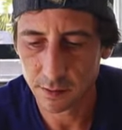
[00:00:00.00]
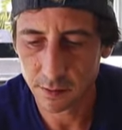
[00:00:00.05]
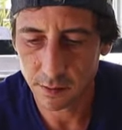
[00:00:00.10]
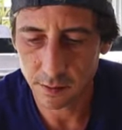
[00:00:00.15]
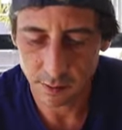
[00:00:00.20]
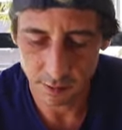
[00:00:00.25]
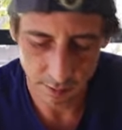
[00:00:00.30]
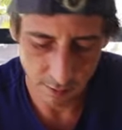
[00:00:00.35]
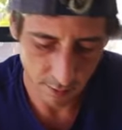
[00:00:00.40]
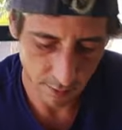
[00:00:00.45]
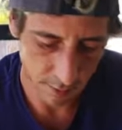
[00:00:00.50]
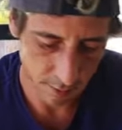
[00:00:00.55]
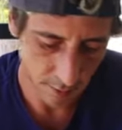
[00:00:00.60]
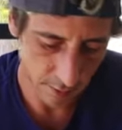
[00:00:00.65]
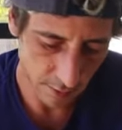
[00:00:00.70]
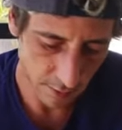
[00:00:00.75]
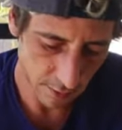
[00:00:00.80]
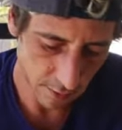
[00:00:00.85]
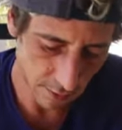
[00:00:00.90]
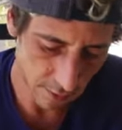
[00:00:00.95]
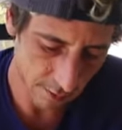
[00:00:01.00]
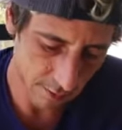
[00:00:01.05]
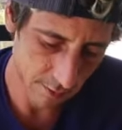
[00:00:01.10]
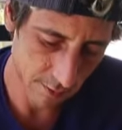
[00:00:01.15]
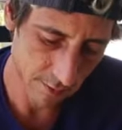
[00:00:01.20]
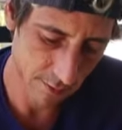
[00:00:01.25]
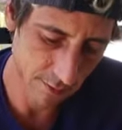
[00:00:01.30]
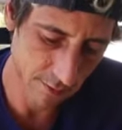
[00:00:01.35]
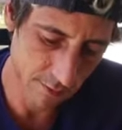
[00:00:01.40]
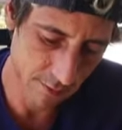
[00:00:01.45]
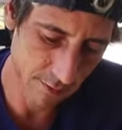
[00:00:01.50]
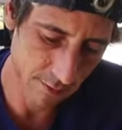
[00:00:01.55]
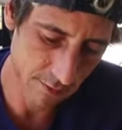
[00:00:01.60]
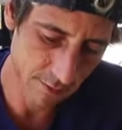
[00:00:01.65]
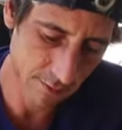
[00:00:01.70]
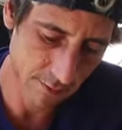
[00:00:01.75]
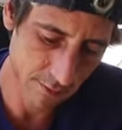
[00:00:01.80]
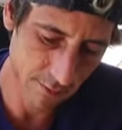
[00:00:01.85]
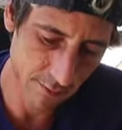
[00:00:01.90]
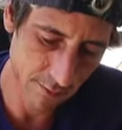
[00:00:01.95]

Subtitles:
Nobody speaks.